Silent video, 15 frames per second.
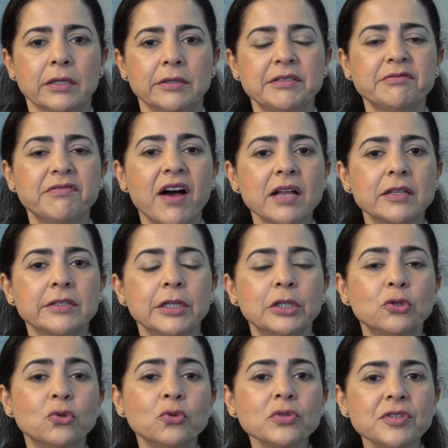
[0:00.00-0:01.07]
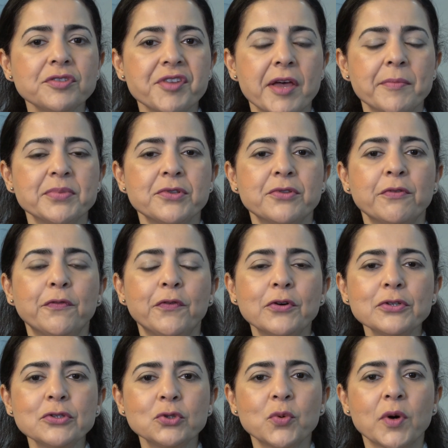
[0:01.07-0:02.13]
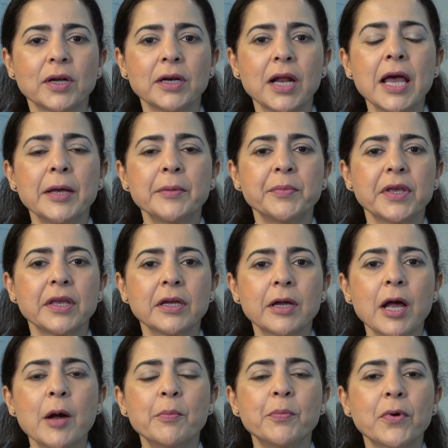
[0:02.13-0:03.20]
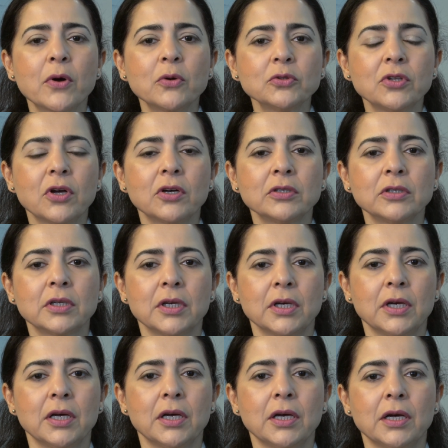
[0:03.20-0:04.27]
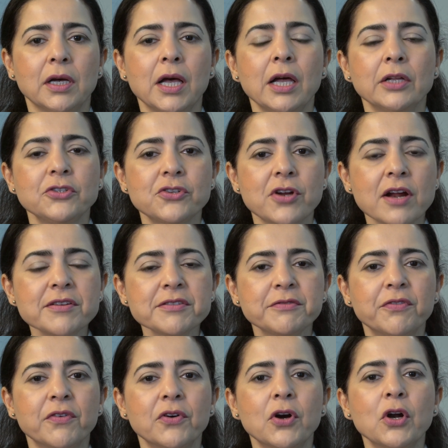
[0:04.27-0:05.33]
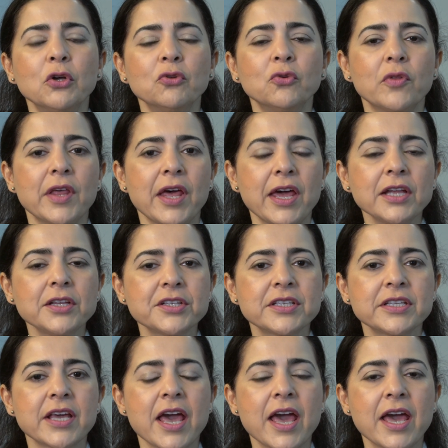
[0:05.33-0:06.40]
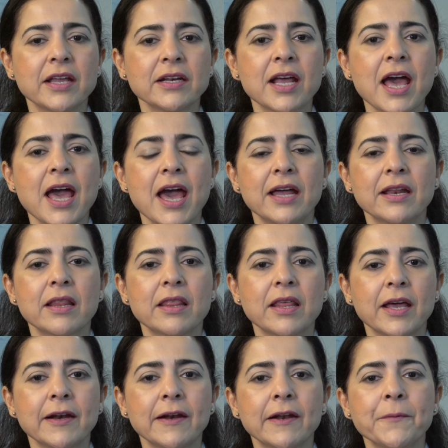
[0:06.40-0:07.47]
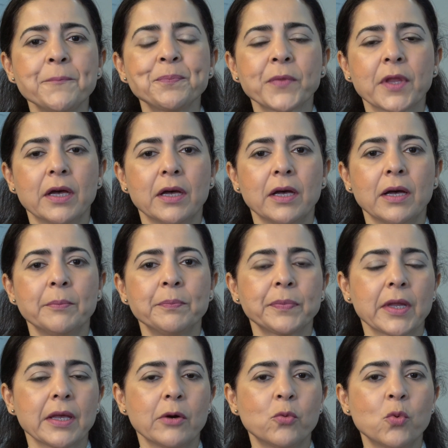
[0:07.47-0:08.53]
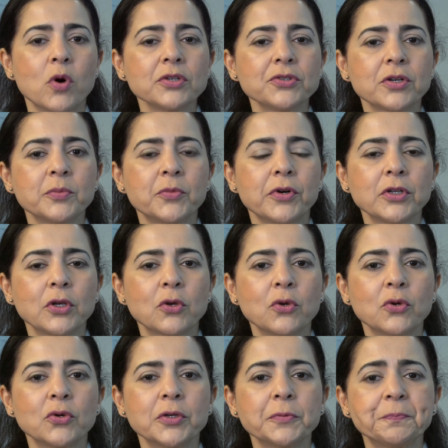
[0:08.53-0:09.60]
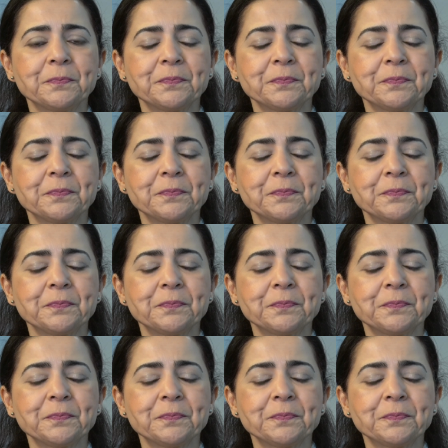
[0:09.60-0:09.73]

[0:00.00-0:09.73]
divided in two steps. The first one being proton transfer to the HCN, and then water molecule